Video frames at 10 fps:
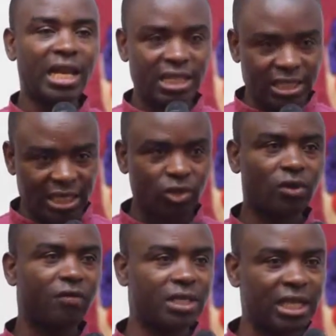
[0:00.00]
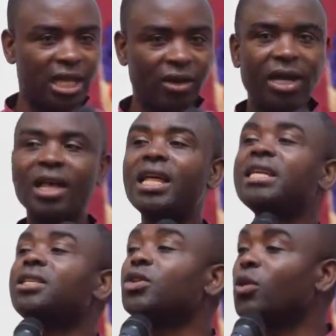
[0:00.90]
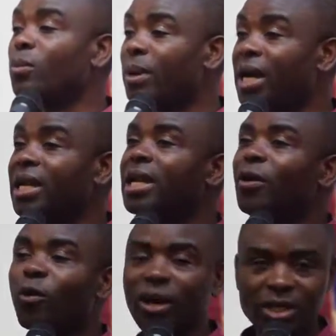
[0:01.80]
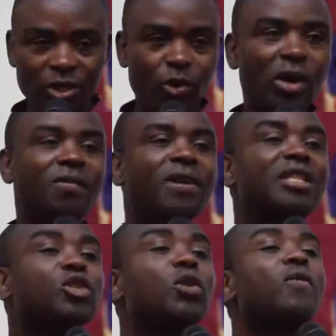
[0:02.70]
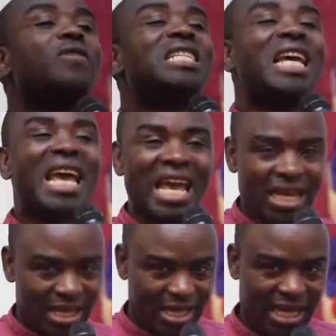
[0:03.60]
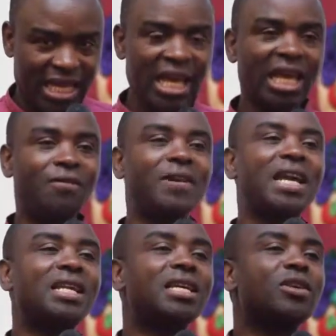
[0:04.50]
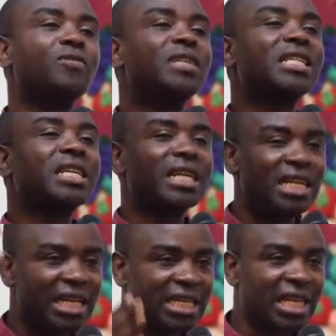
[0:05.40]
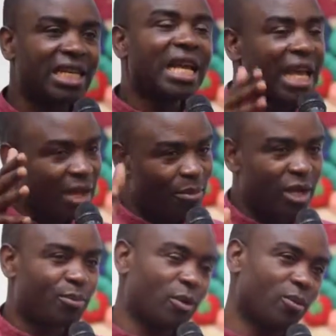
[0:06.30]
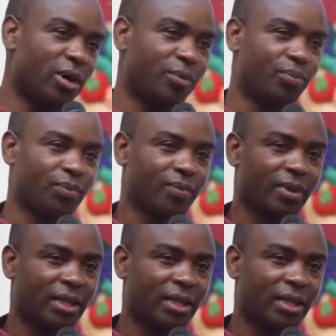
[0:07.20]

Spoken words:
Let's just sort it out. That's human wisdom. You haven't solved anything. If anything, you've just created a big problem.